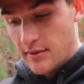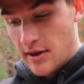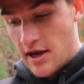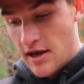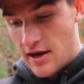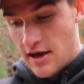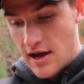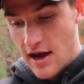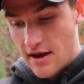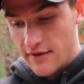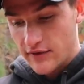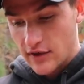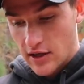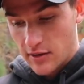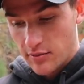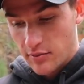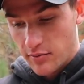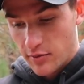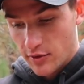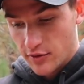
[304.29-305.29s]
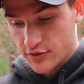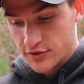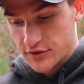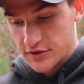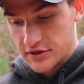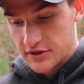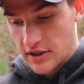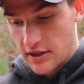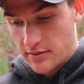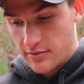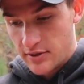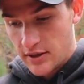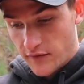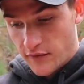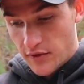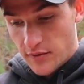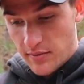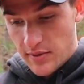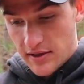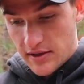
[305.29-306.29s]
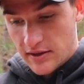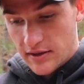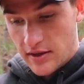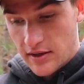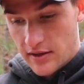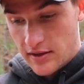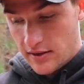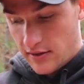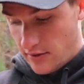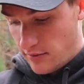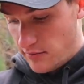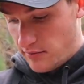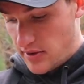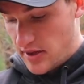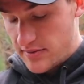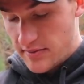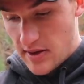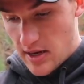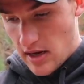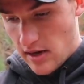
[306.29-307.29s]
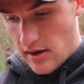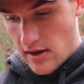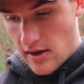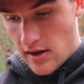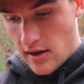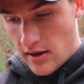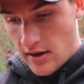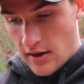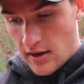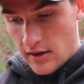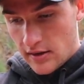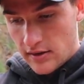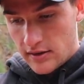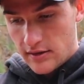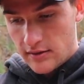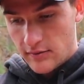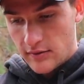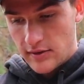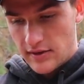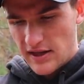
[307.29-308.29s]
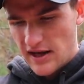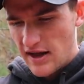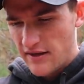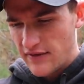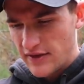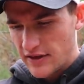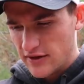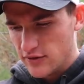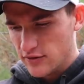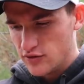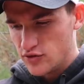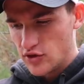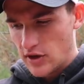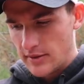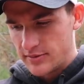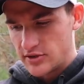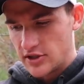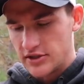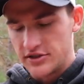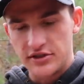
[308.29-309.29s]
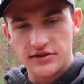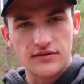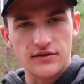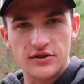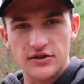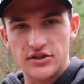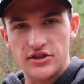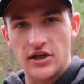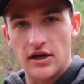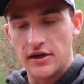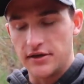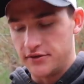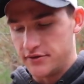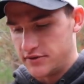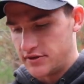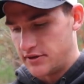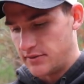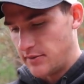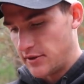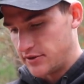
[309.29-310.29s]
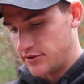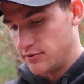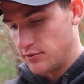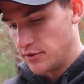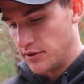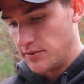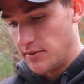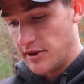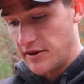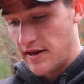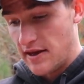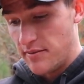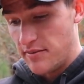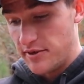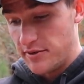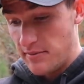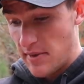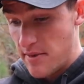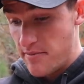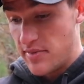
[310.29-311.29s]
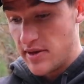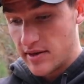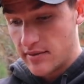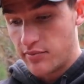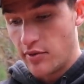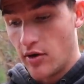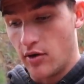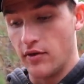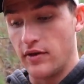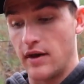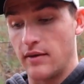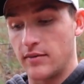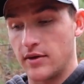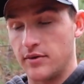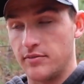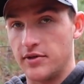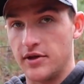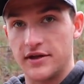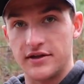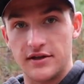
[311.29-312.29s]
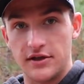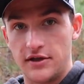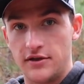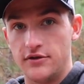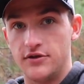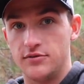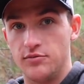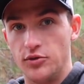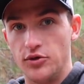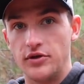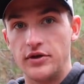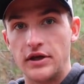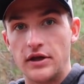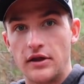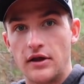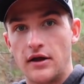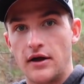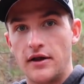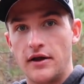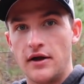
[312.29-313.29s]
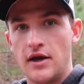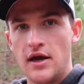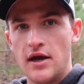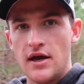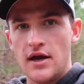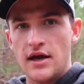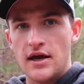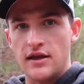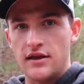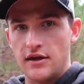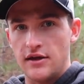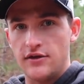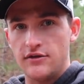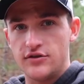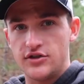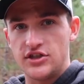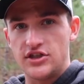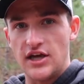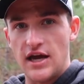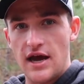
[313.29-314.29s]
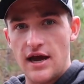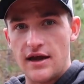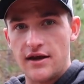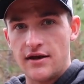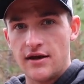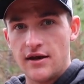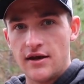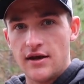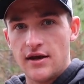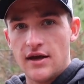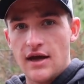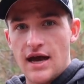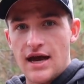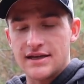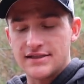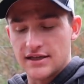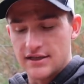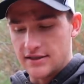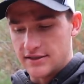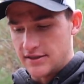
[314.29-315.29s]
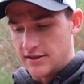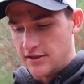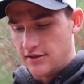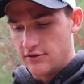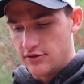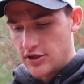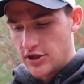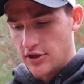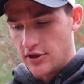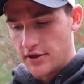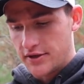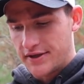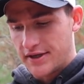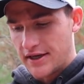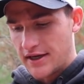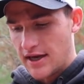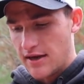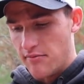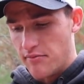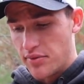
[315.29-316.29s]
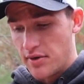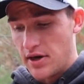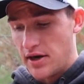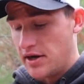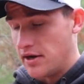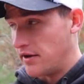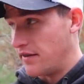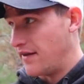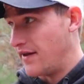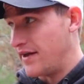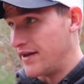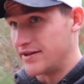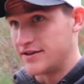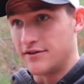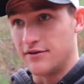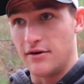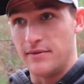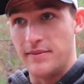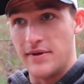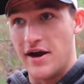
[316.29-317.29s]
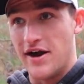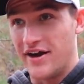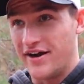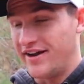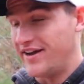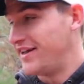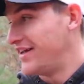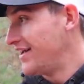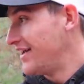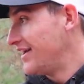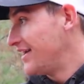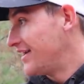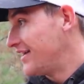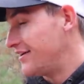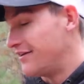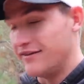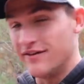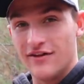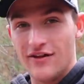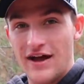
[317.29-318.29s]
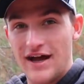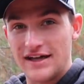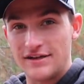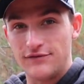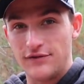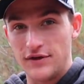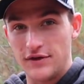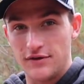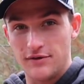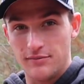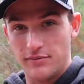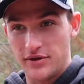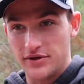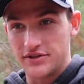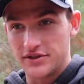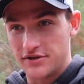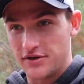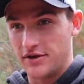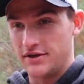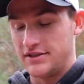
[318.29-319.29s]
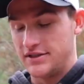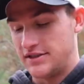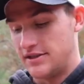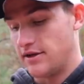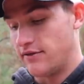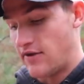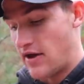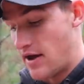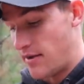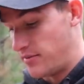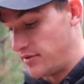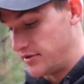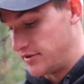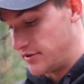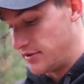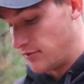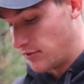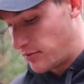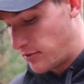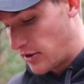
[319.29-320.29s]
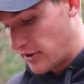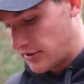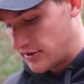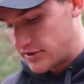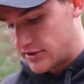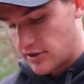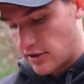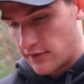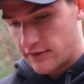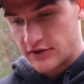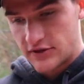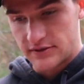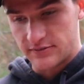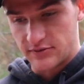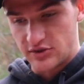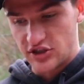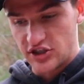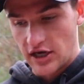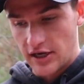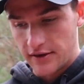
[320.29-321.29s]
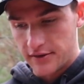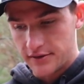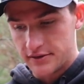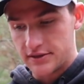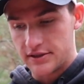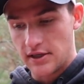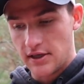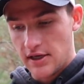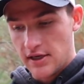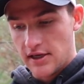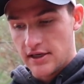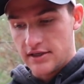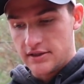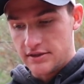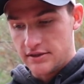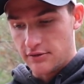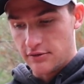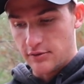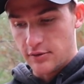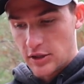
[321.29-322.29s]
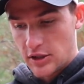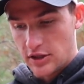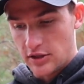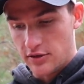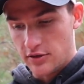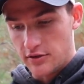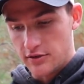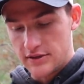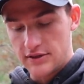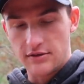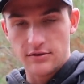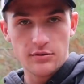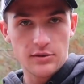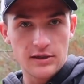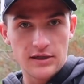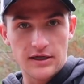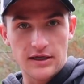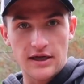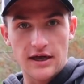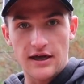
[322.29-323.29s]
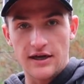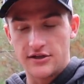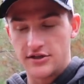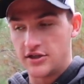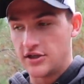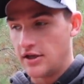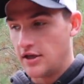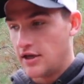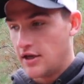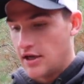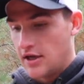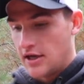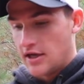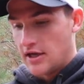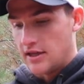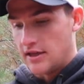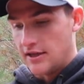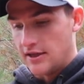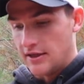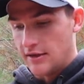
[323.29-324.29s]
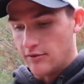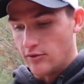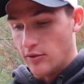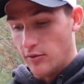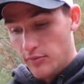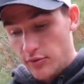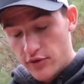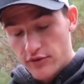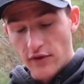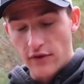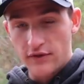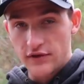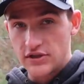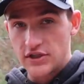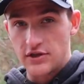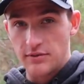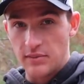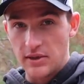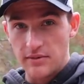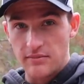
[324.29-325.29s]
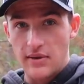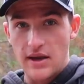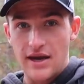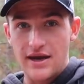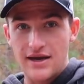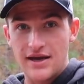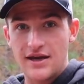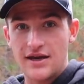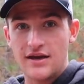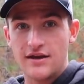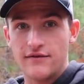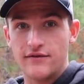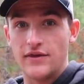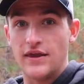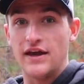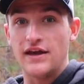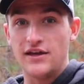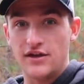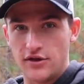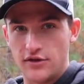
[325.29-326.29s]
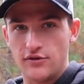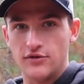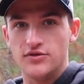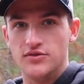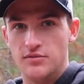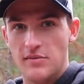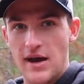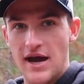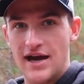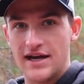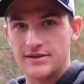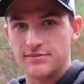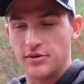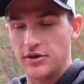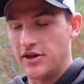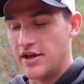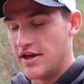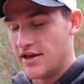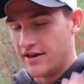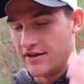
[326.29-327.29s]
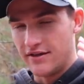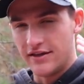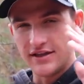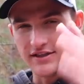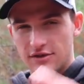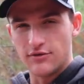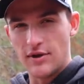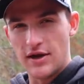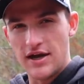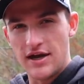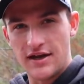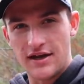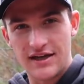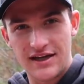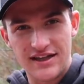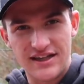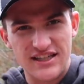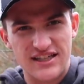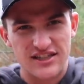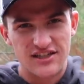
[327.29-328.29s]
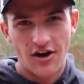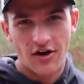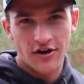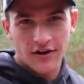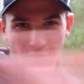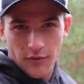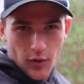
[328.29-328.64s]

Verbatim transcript: I have a couple poles rigged up for the big, you know, big bait. Then, then I have like a little drop shot just for the shiners. I'm not too worried about that. But my big pole that I'm gonna put like the huge bluegill on and the huge shad has like this huge hook and I got braid on that. So I'm not you know, in the last video, a bunch of crazy stuff happened. So we're probably gonna start off with some shiners, see what we can do, see what we can catch, and then we'll move over to the big bait for that huge bass. But let's go ahead, get this started.